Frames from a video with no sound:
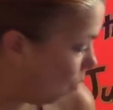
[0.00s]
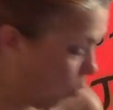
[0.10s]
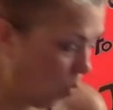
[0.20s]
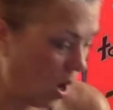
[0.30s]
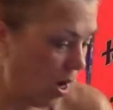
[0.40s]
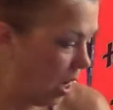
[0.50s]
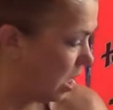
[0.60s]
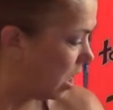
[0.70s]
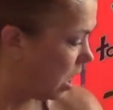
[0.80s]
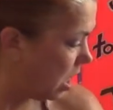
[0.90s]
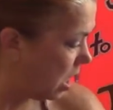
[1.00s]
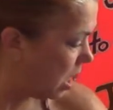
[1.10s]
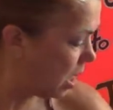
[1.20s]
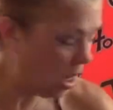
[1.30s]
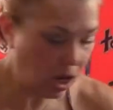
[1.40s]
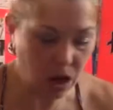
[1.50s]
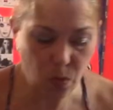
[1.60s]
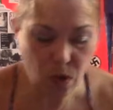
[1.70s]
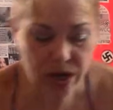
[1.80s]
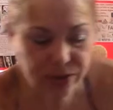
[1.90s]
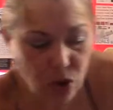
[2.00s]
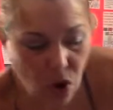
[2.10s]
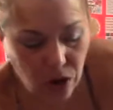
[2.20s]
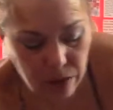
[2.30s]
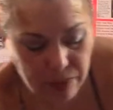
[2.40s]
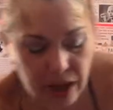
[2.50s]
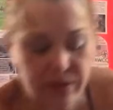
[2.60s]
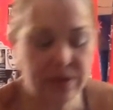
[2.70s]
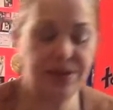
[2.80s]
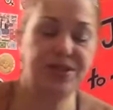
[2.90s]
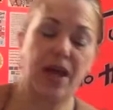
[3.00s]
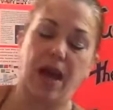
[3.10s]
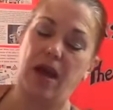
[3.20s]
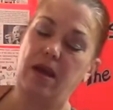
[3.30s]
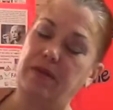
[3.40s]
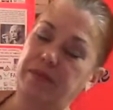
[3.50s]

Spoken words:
what I want to talk about today